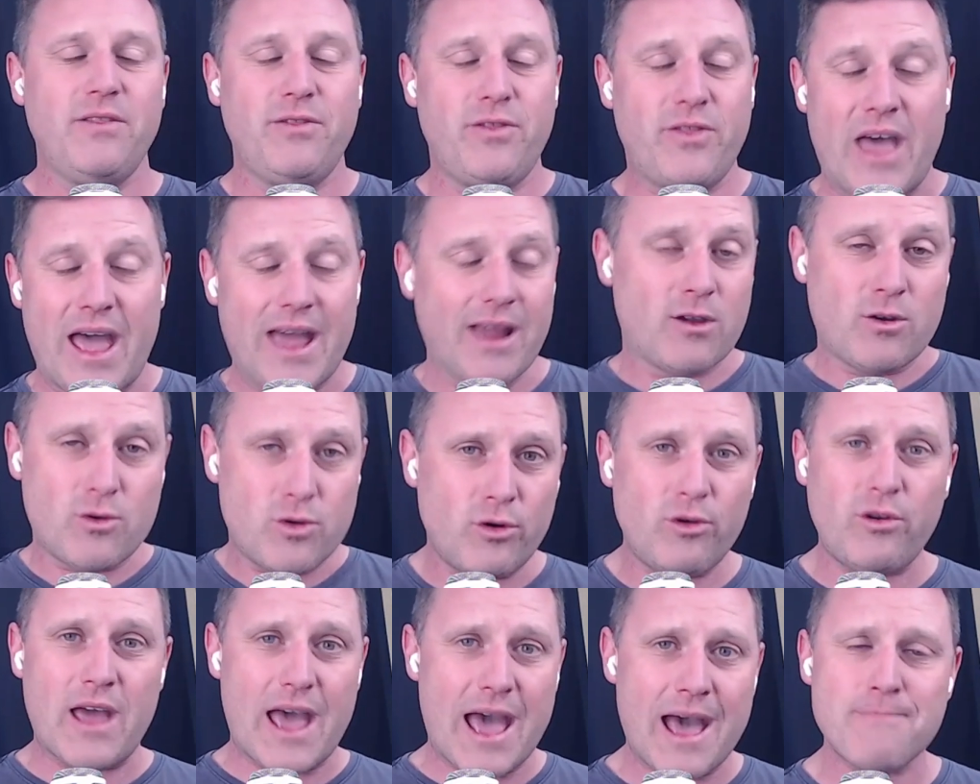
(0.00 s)
That
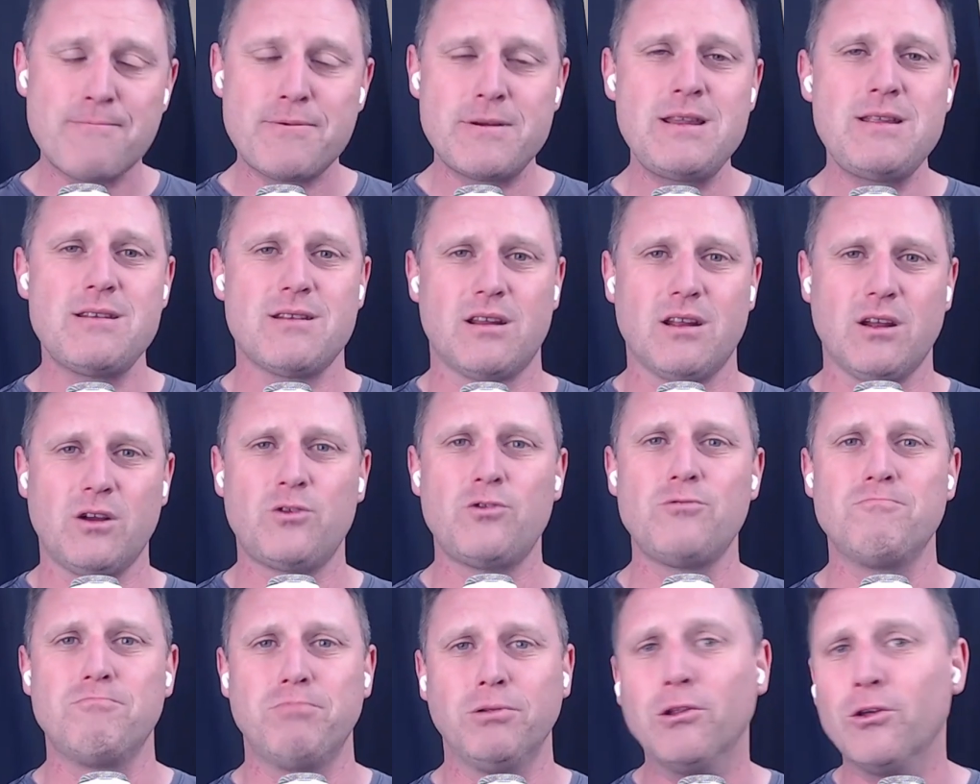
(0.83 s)
could happen and it
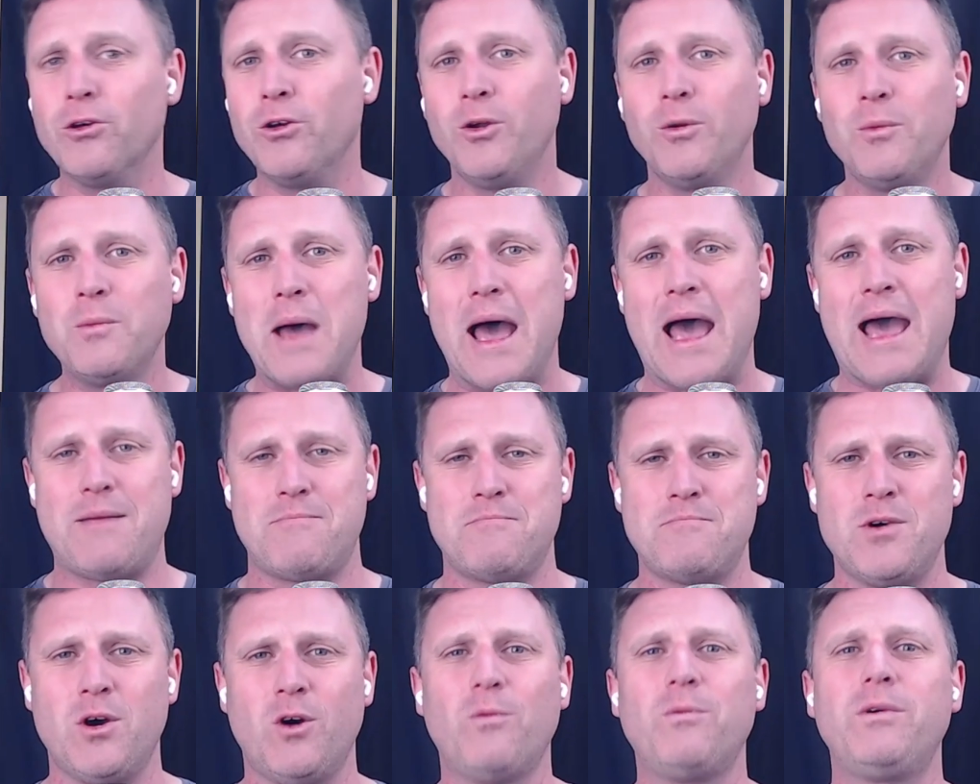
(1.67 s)
could bloom at
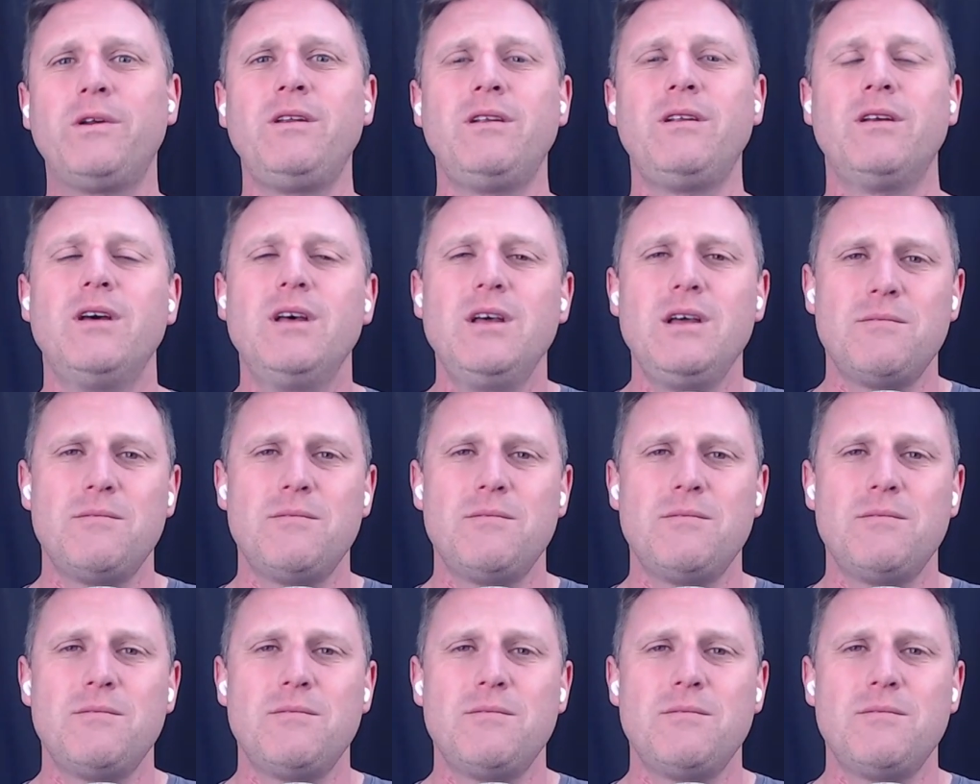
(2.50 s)
Melbourne,